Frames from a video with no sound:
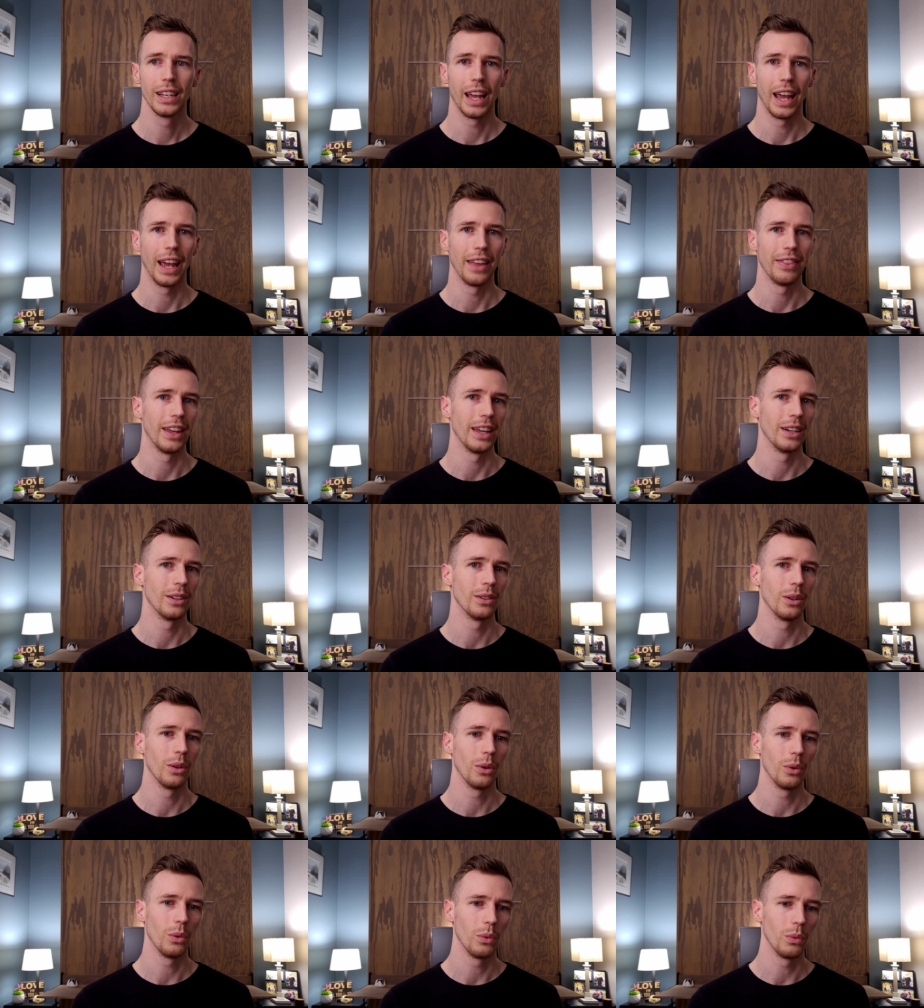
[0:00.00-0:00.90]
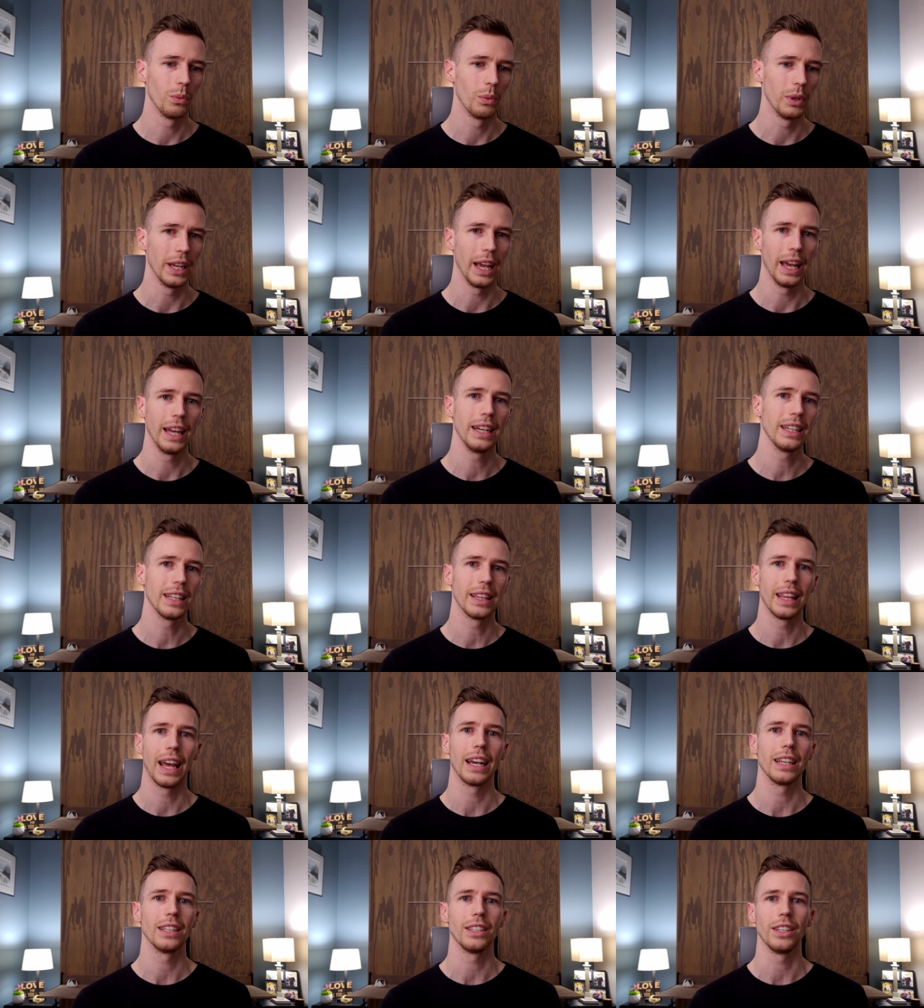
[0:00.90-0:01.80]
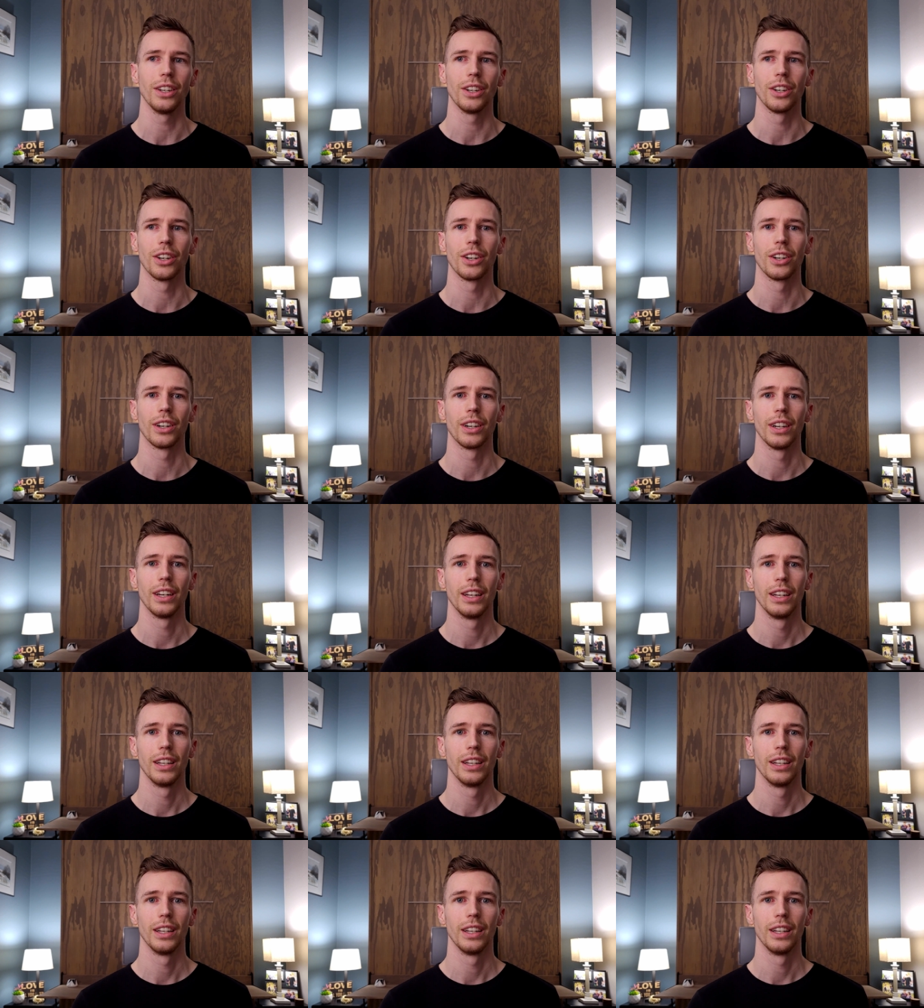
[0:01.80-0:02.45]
And then we ended that year